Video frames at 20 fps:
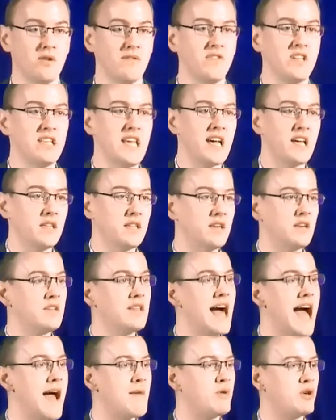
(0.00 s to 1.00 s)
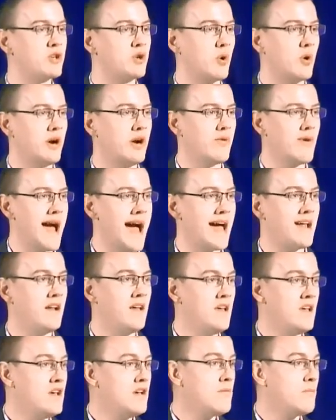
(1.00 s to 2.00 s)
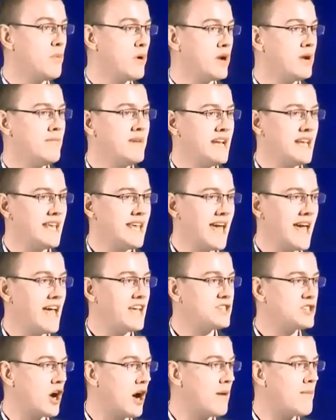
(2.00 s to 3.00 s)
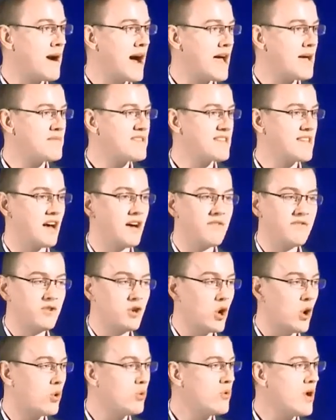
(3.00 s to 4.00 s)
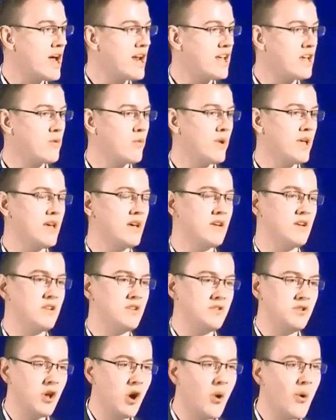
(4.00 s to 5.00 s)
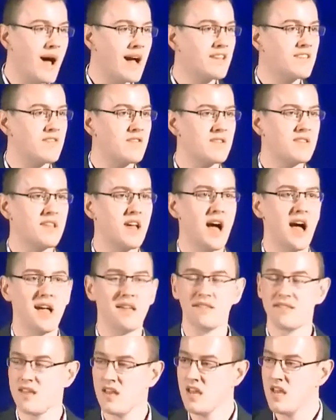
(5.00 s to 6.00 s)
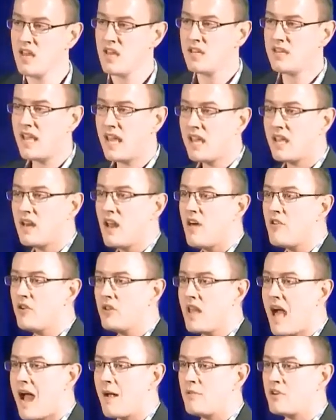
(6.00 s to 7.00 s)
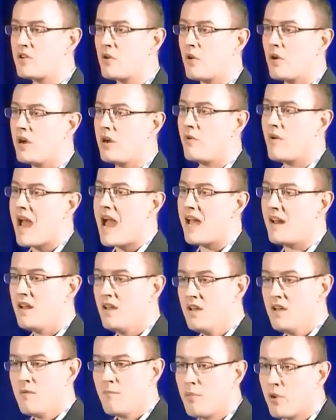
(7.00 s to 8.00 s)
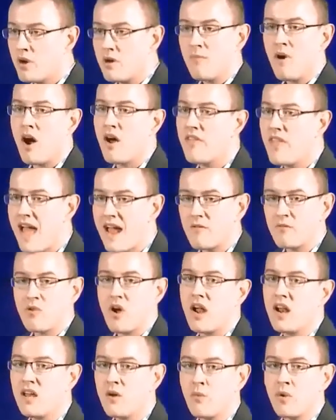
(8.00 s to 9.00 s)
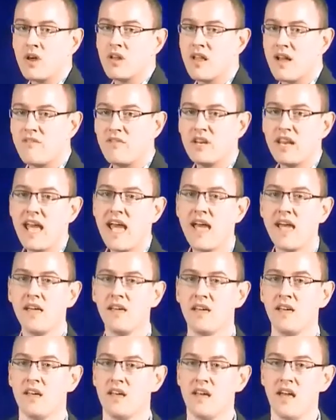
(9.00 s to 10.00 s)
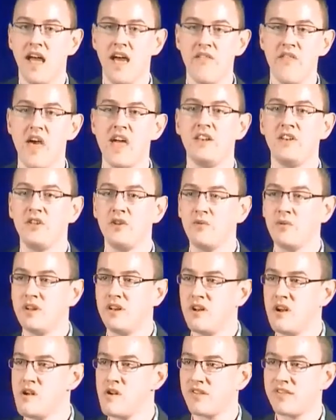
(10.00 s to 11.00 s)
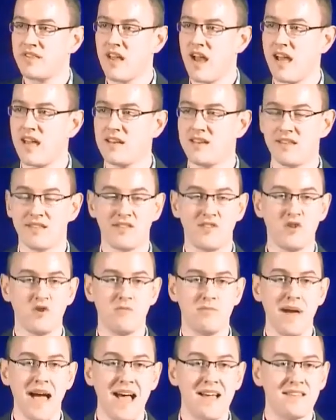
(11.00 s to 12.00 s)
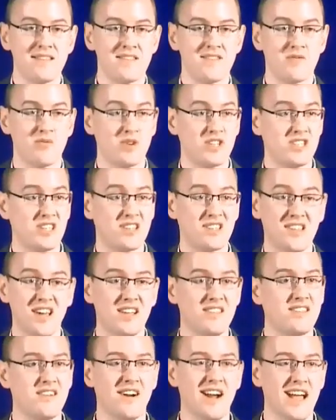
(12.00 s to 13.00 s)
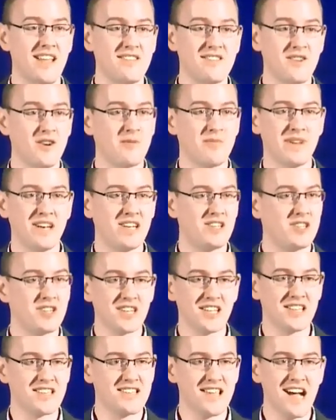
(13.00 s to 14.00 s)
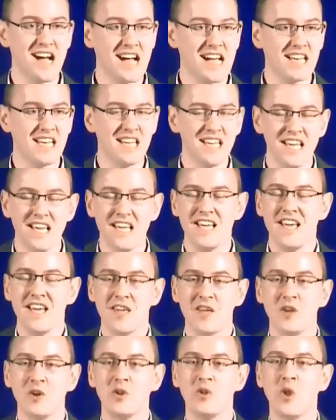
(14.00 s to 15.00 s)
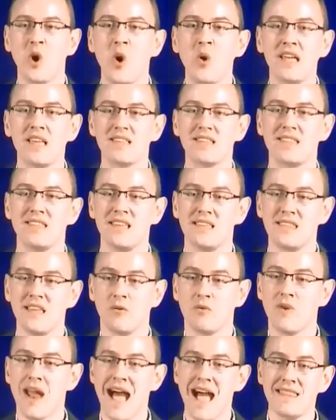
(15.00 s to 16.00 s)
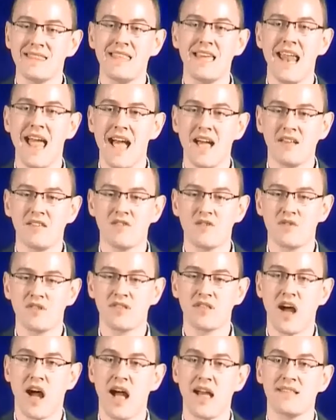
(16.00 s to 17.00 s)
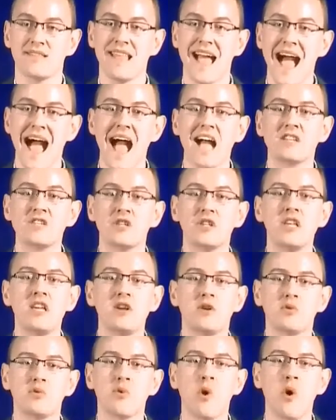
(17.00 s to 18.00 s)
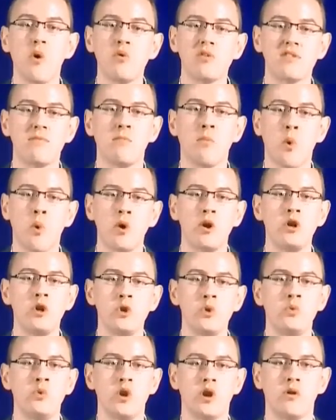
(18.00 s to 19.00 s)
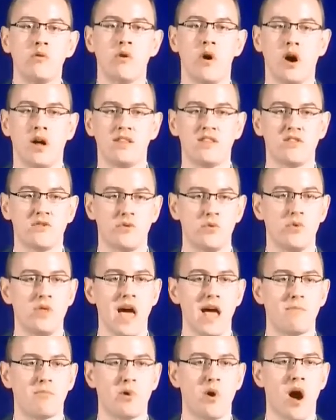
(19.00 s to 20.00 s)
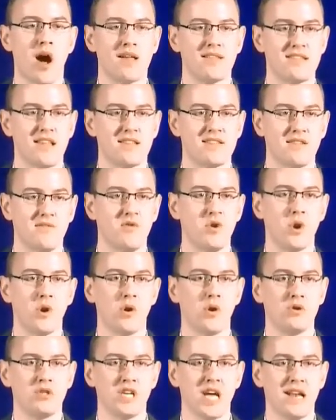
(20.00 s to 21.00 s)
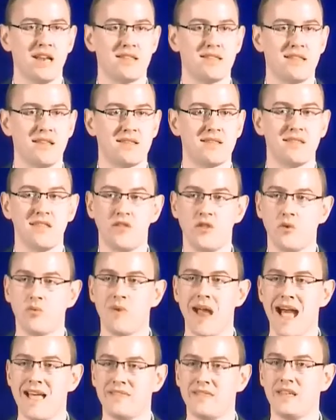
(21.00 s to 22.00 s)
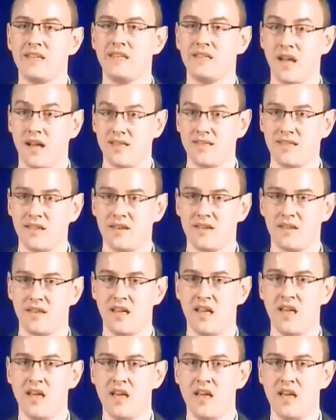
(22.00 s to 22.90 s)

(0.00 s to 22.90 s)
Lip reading: if you take a little laboratory rat, put him in a cage all by himself, no running wheel, no exercise, take another laboratory rat, put him on that running wheel every day, and then do what neuroscientists do best, which is cut their heads open and look inside, you'll notice that the rat that exercised actually grows more new neurons through that process of neurogenesis than the rat that doesn't.